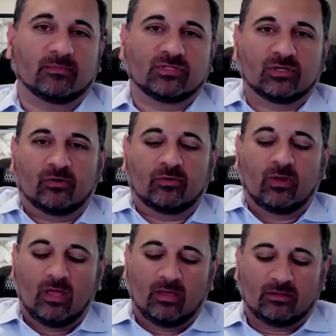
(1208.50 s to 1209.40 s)
So
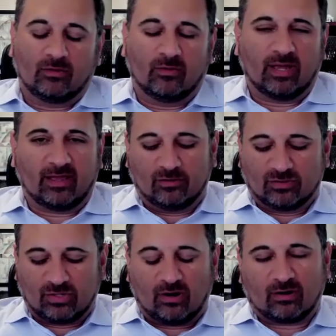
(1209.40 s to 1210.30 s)
you
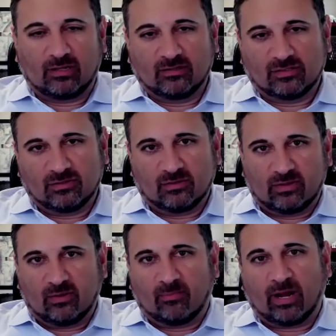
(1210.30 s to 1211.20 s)
talk into
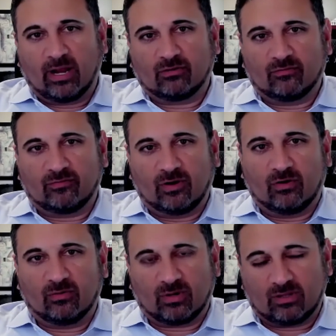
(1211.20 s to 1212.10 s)
the
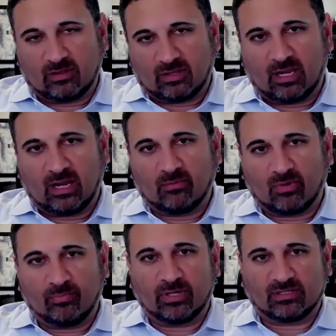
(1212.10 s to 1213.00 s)
microphone, and the
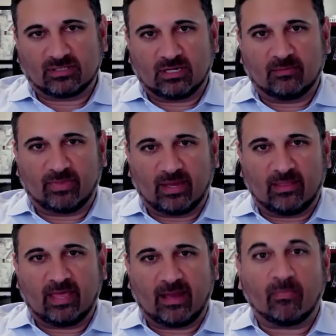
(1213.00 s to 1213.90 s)
camera picks up
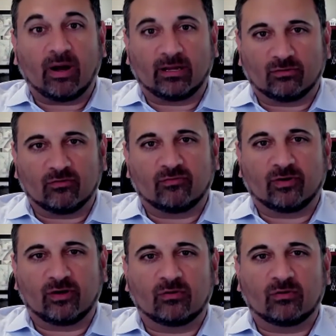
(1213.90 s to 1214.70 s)
that microphone.